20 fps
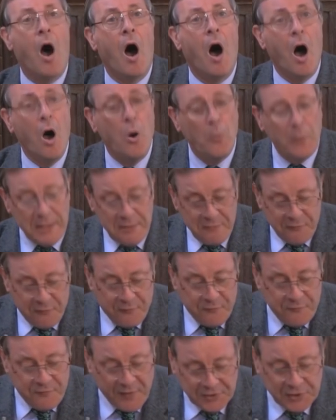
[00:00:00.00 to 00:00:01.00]
Are we
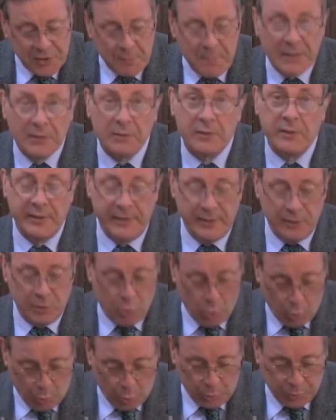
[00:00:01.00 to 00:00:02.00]
fundamentally
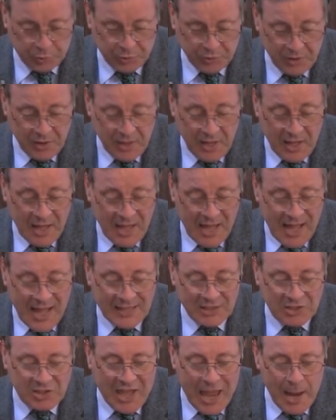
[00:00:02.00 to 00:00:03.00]
good
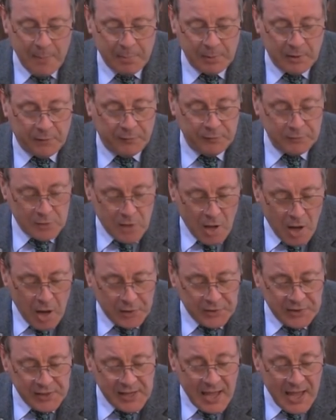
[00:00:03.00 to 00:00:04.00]
and capable of
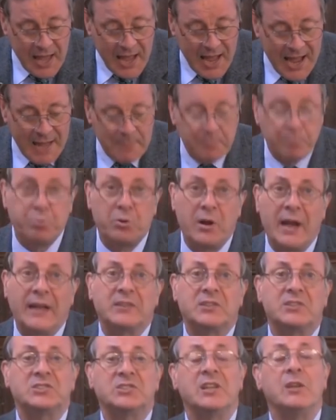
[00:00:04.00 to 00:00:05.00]
learning and
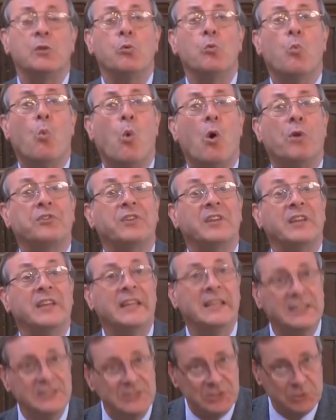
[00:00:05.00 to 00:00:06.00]
practicing what
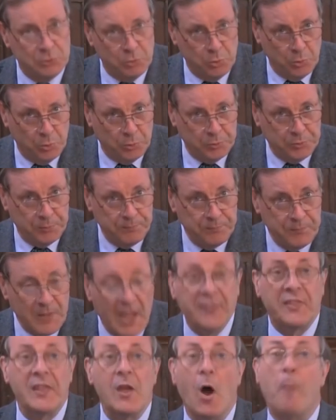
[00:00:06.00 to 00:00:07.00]
is good?
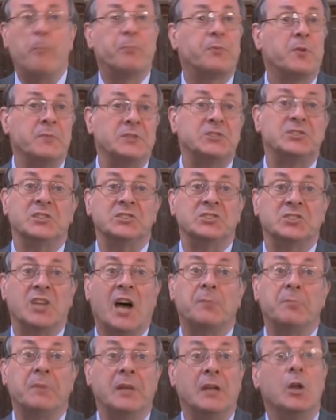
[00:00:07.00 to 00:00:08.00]
And the optimist
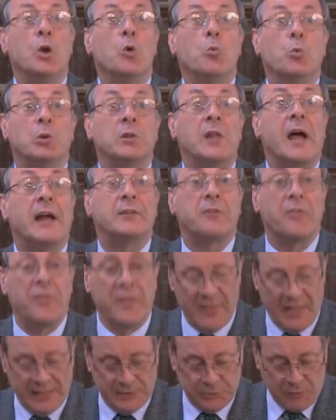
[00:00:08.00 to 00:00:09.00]
inside me would like to
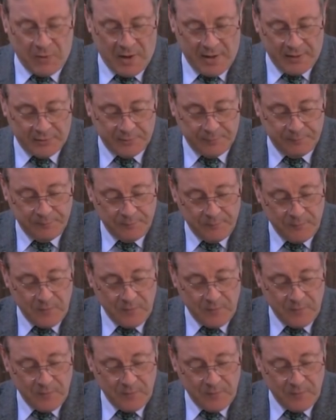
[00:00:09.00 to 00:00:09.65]
think that's right.